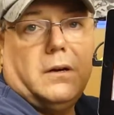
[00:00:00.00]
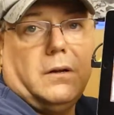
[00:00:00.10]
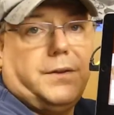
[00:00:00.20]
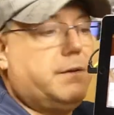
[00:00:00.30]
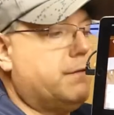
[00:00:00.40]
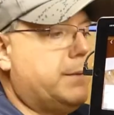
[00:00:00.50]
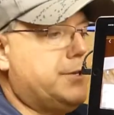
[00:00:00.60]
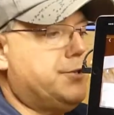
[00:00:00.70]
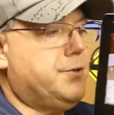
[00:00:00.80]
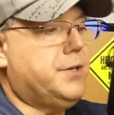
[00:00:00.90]
all the
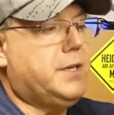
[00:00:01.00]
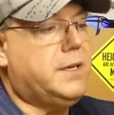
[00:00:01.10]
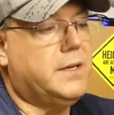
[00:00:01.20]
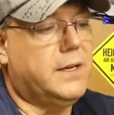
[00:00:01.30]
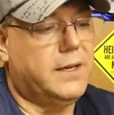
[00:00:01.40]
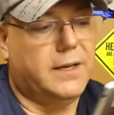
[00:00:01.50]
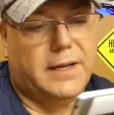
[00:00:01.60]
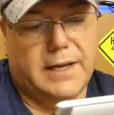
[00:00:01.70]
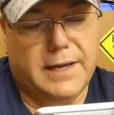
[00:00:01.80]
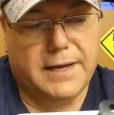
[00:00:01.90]
information you need.
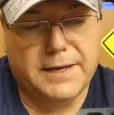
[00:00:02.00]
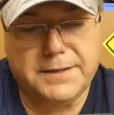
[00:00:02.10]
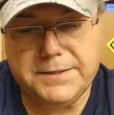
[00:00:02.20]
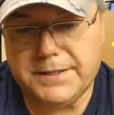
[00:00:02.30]
And